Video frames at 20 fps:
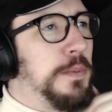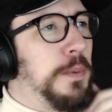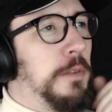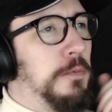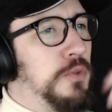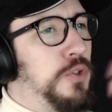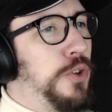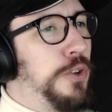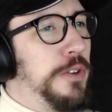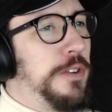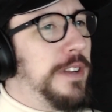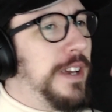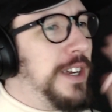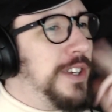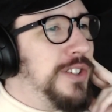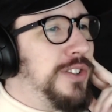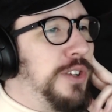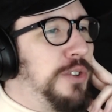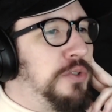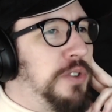of June
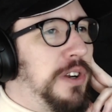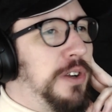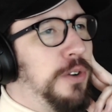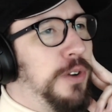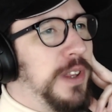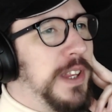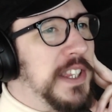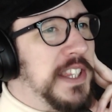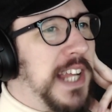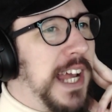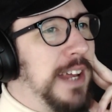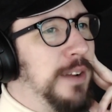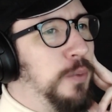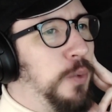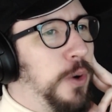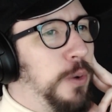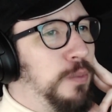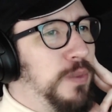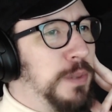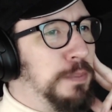actually trying to hook the
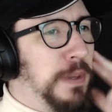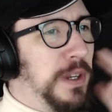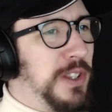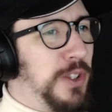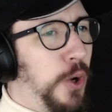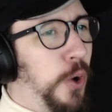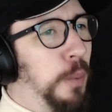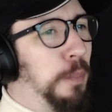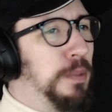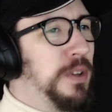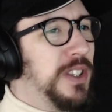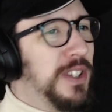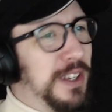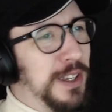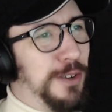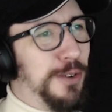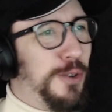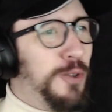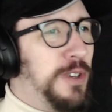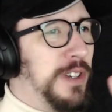sandworms, but it's opposite.
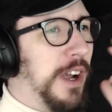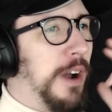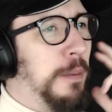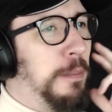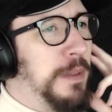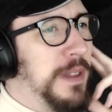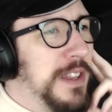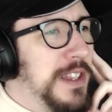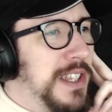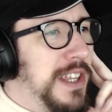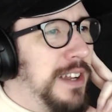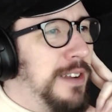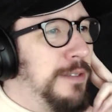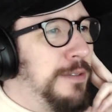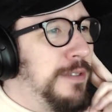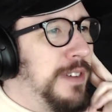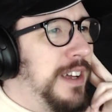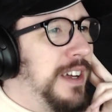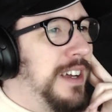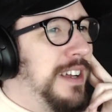You're going up instead
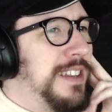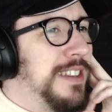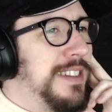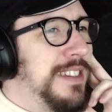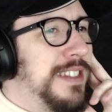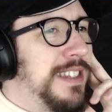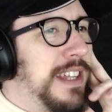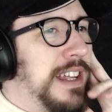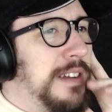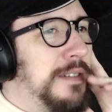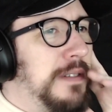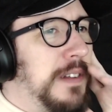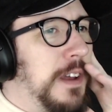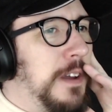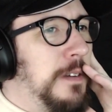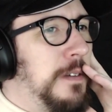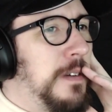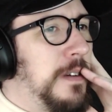of down.